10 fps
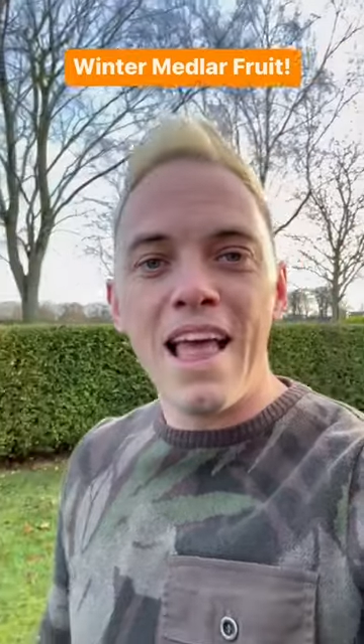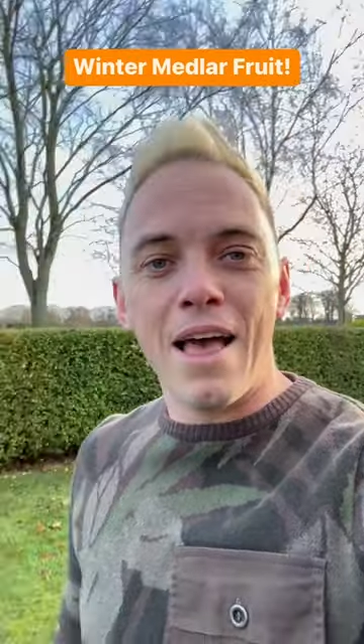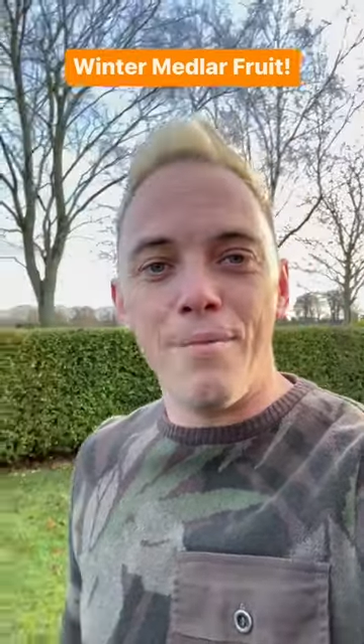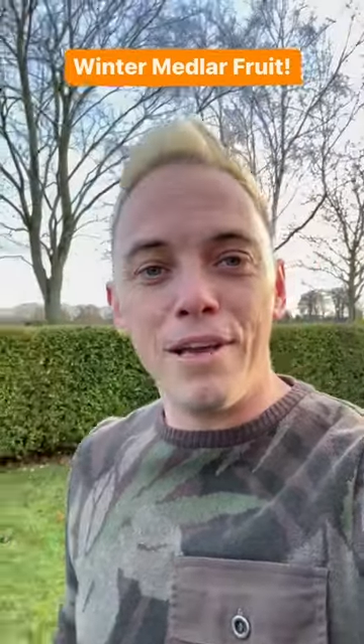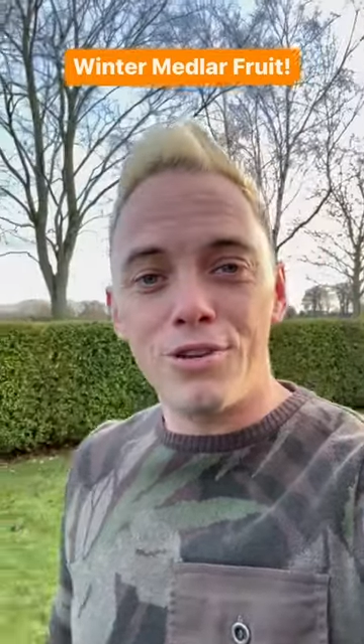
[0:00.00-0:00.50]

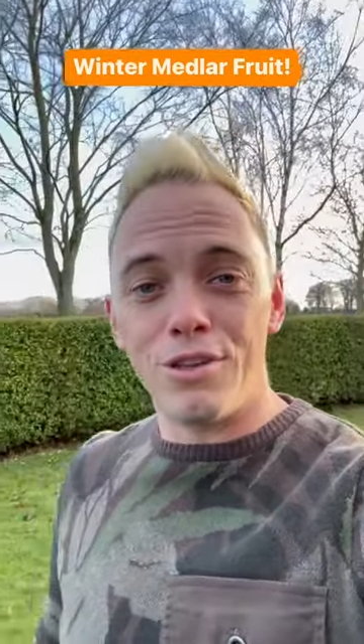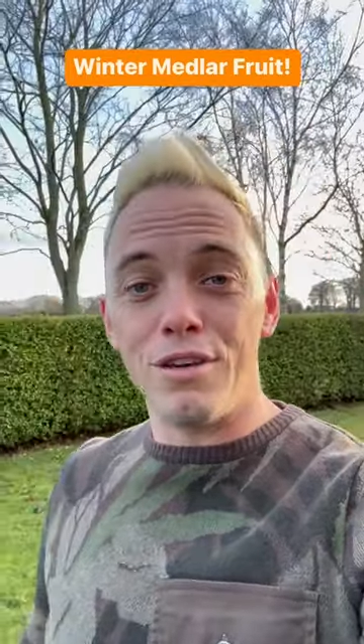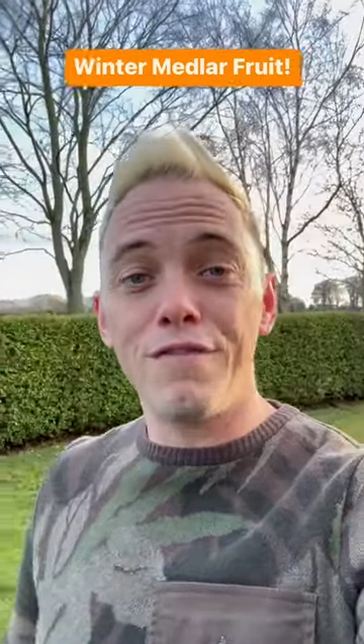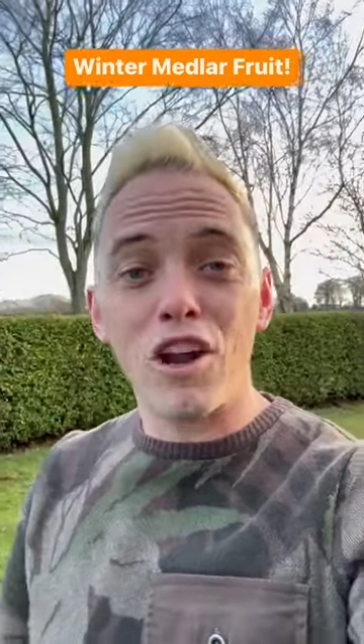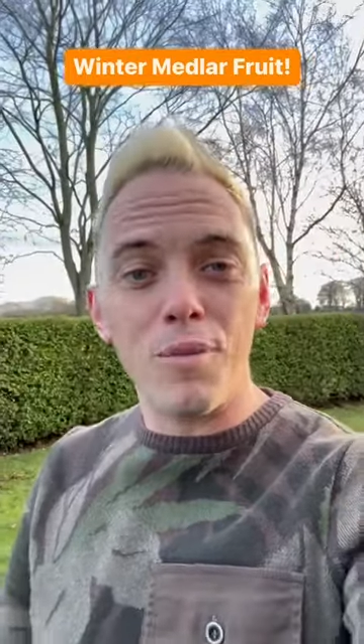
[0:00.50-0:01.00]
and make sure that you
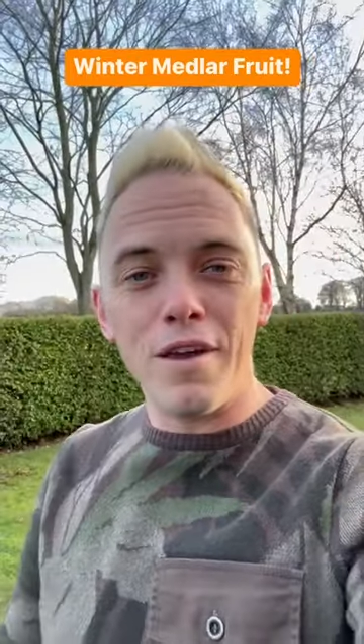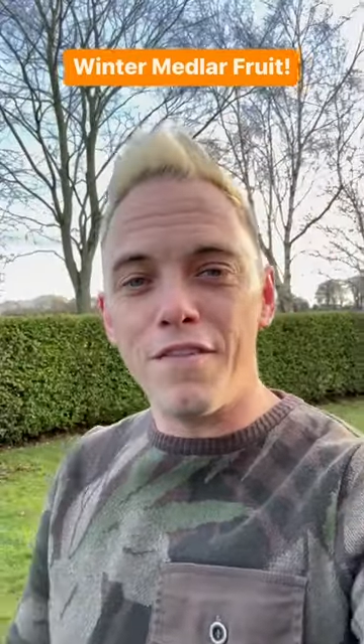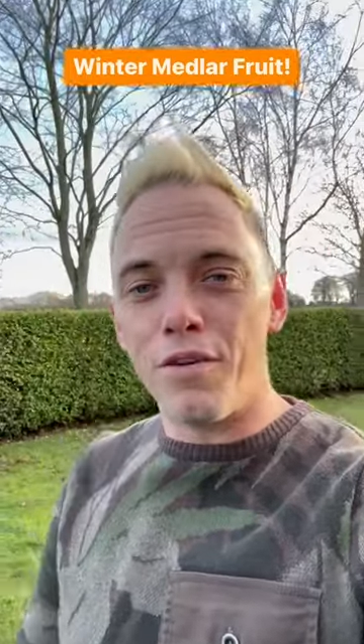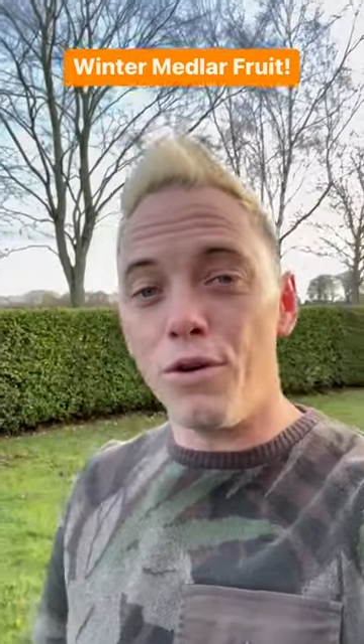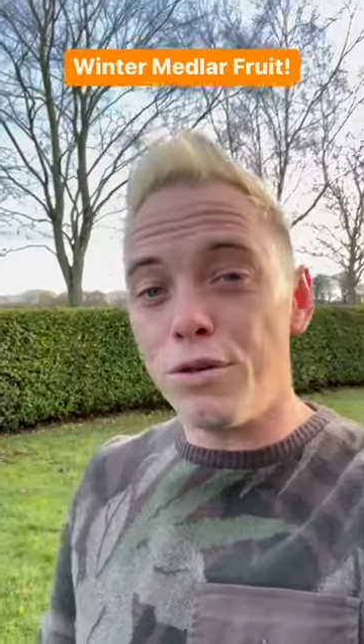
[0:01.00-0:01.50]
follow me
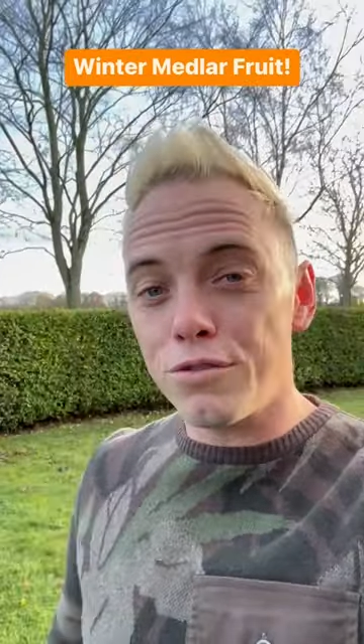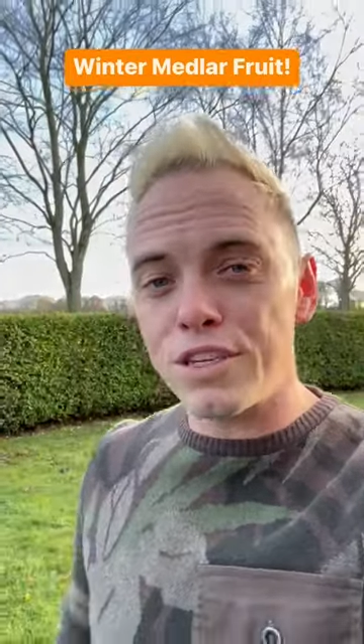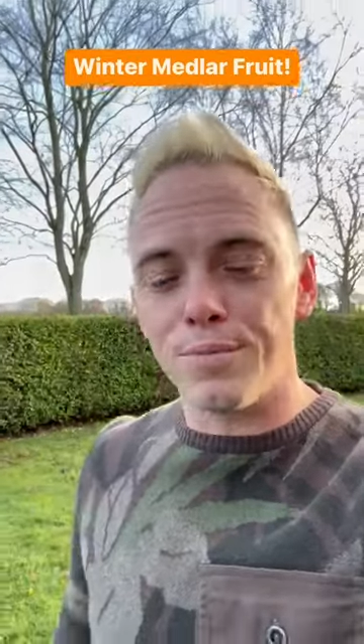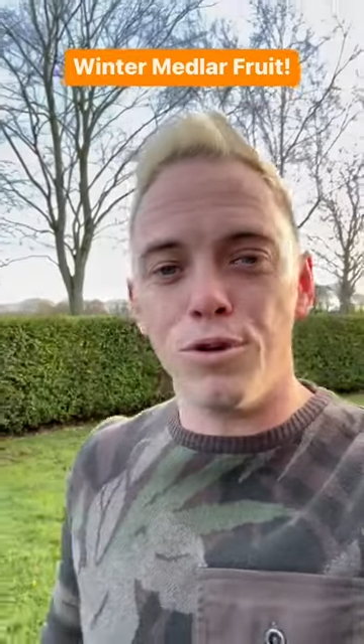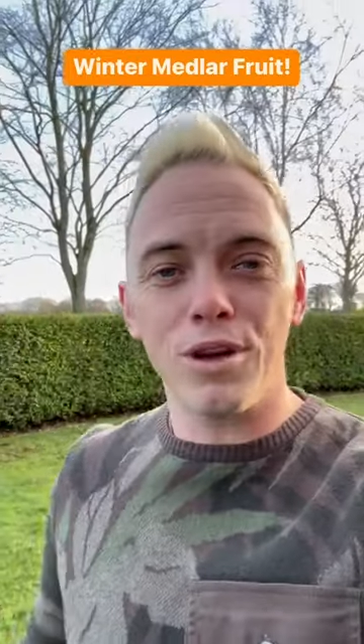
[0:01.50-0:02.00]
for
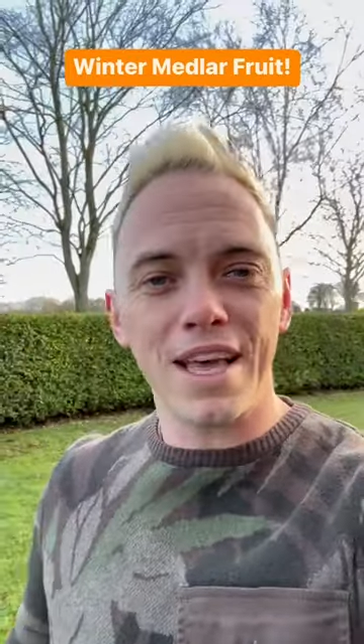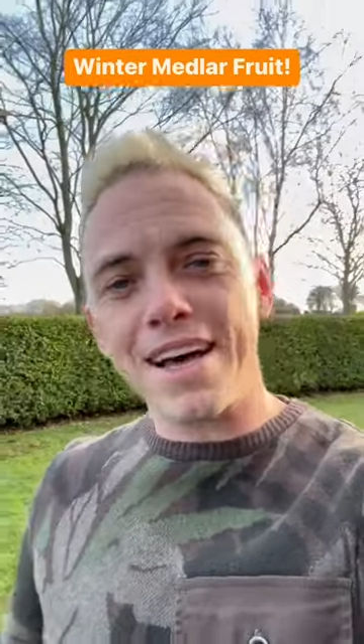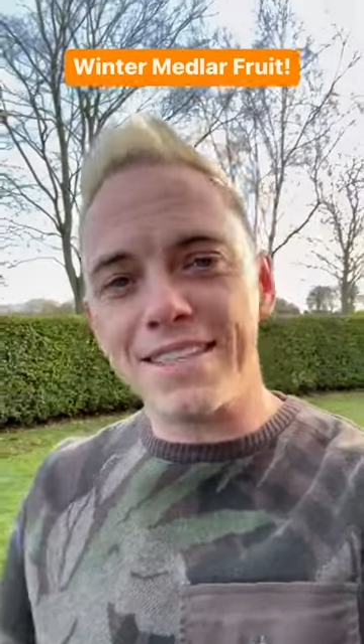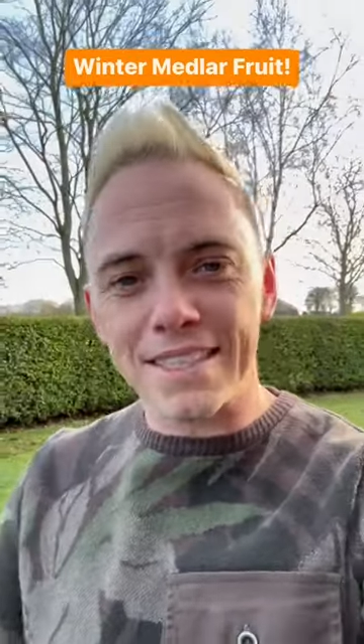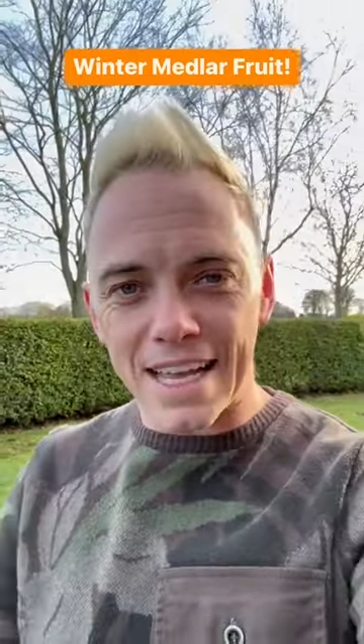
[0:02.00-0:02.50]
hundreds more
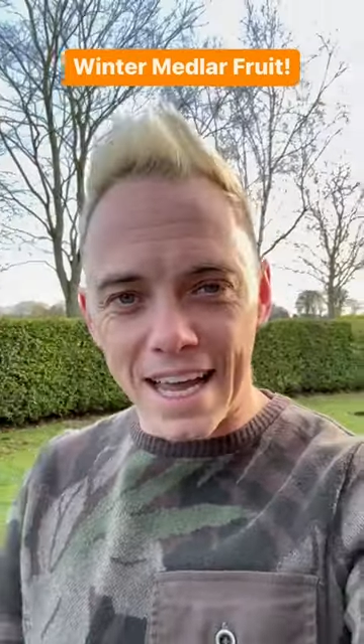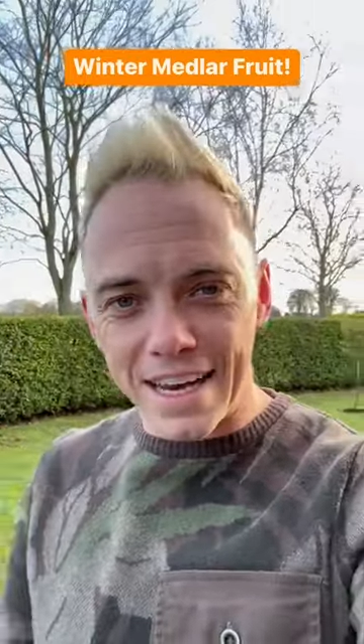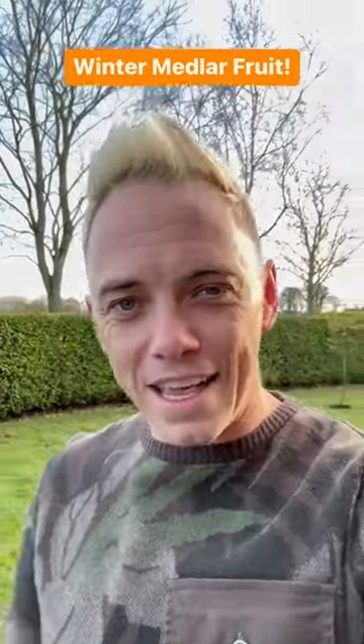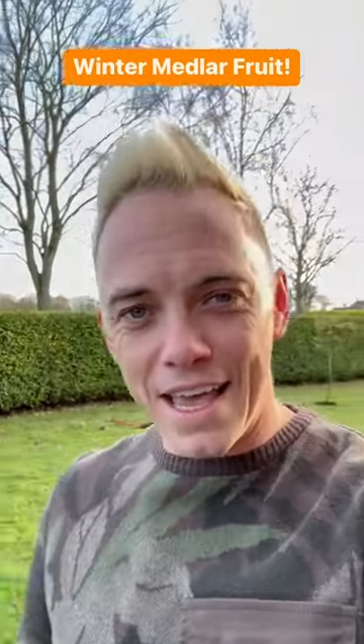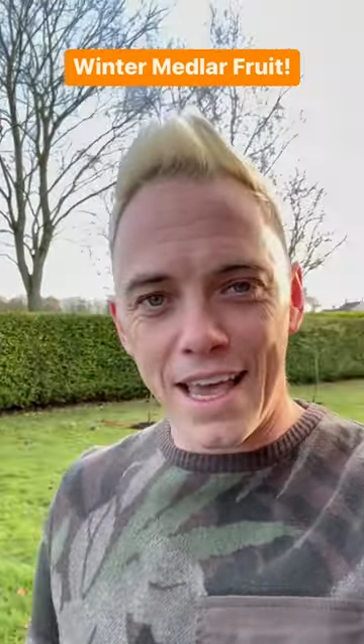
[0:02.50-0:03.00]
garden design
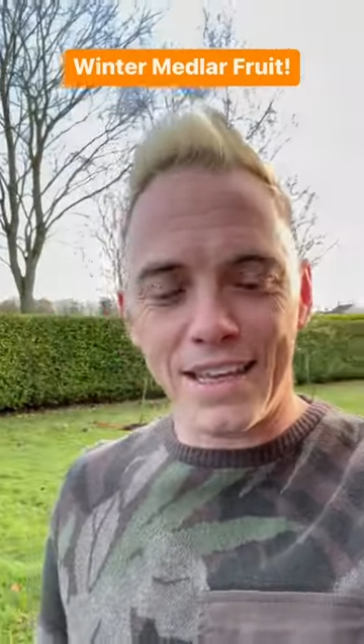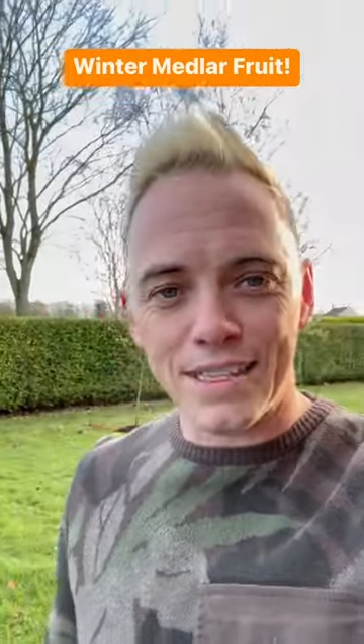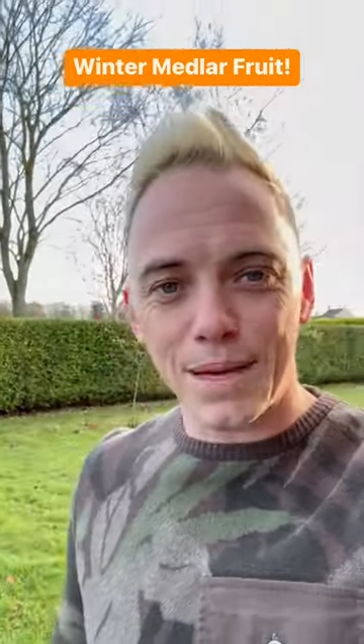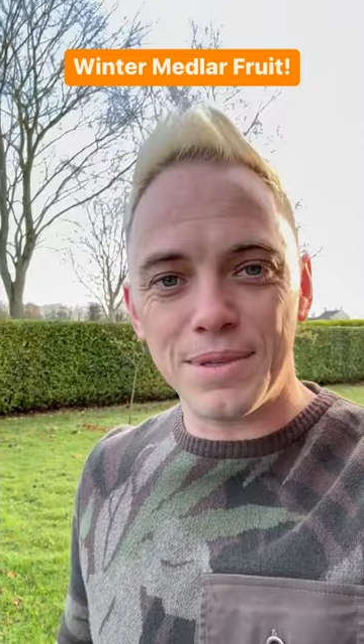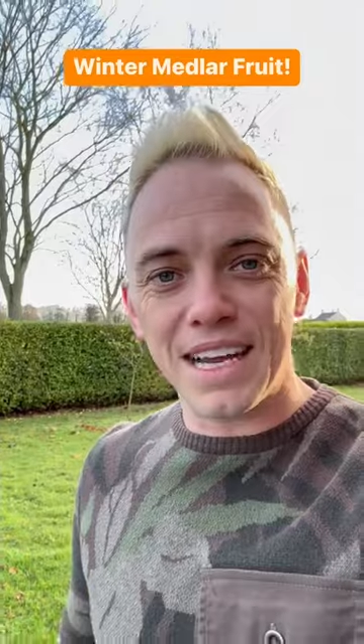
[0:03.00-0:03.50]
hints,
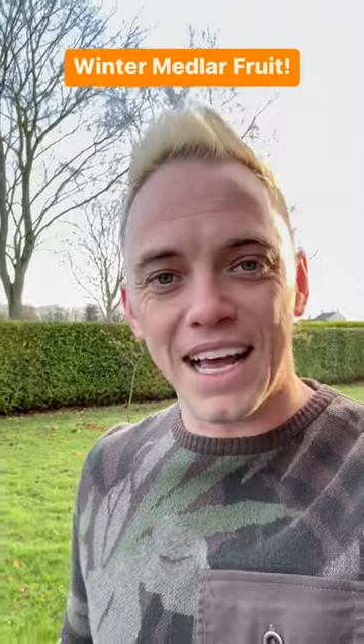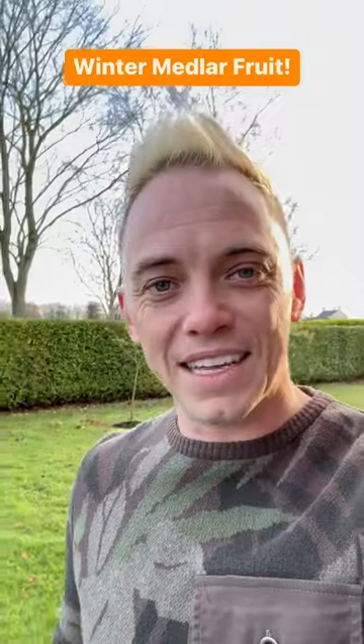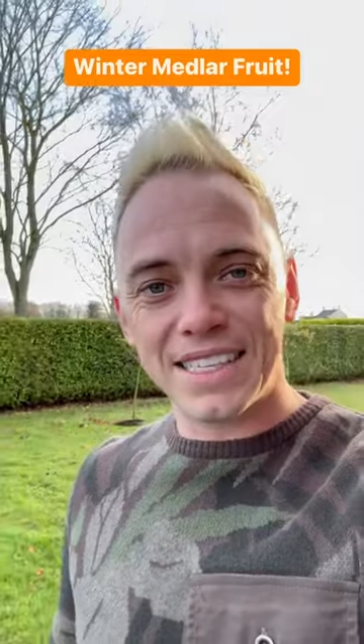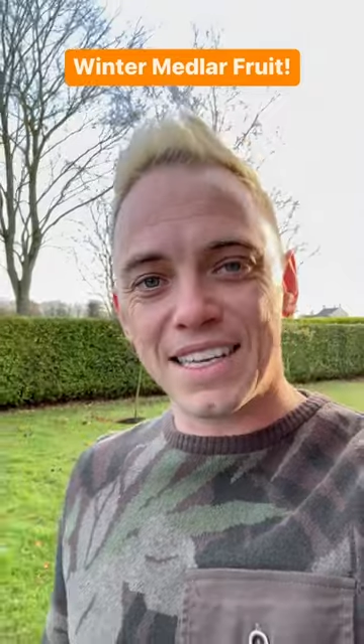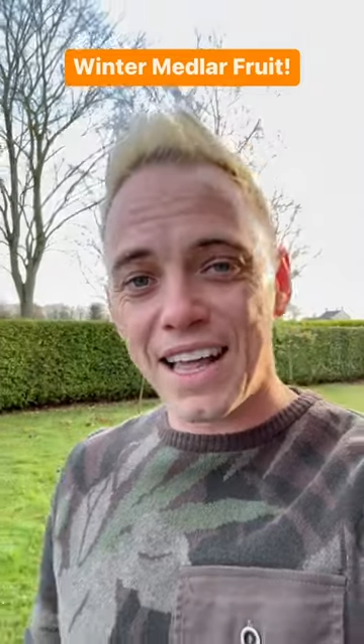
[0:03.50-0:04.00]
tips and
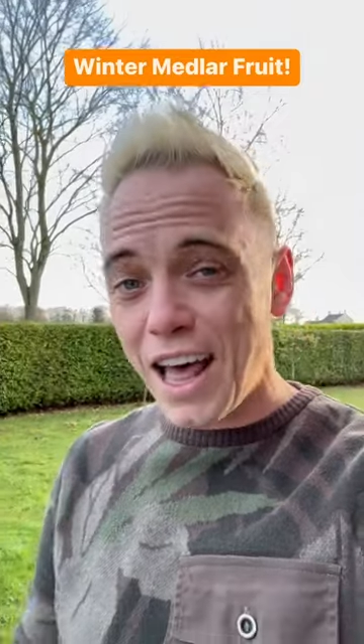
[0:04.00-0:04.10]
hacks.